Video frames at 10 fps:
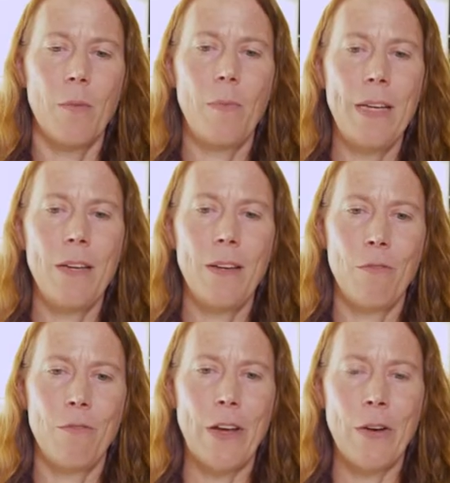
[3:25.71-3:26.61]
be
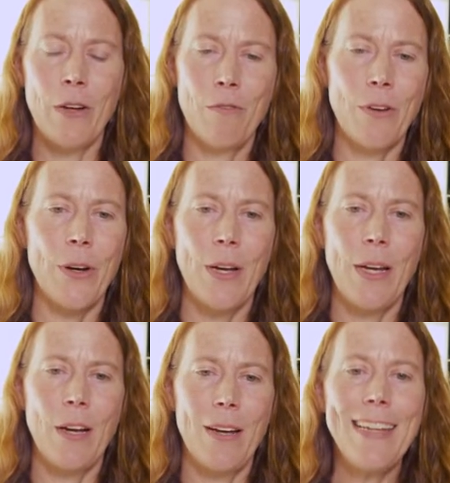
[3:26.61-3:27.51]
very,
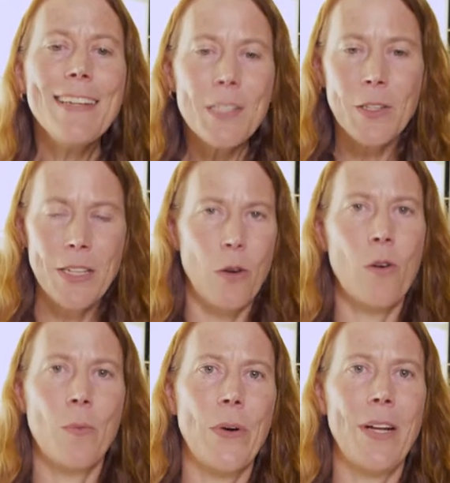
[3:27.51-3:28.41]
very easily
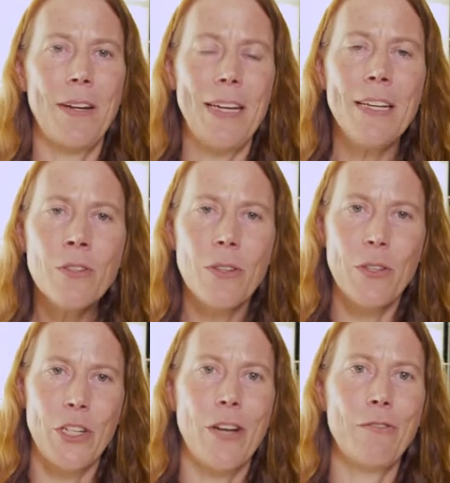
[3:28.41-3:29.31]
incorporated into the
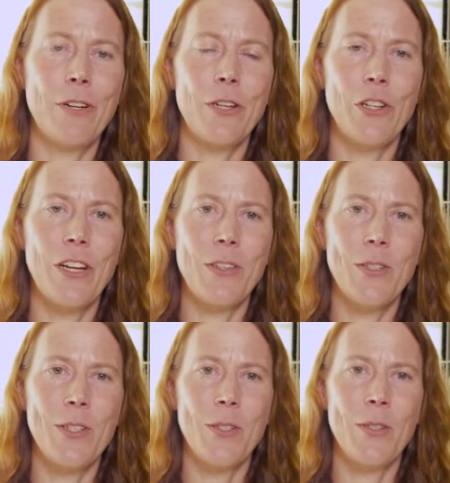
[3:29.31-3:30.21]
shellfish. And
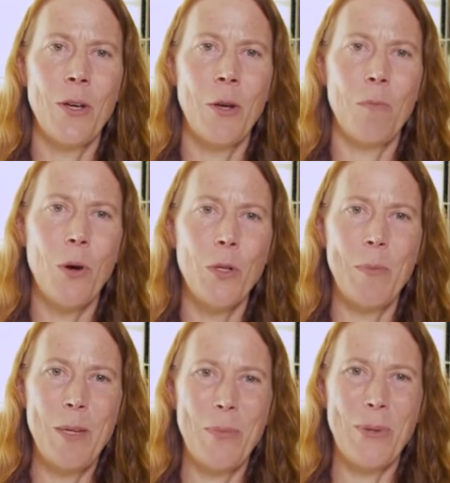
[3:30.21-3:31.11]
since most
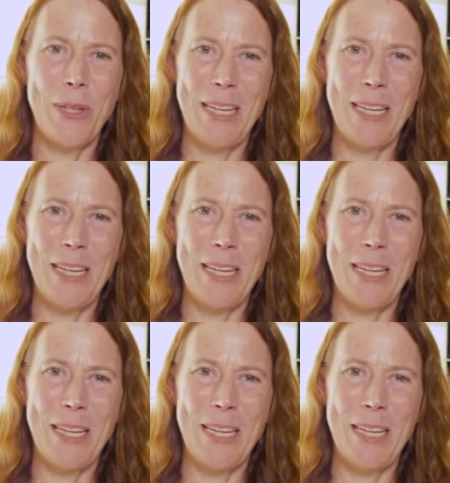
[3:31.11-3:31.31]
people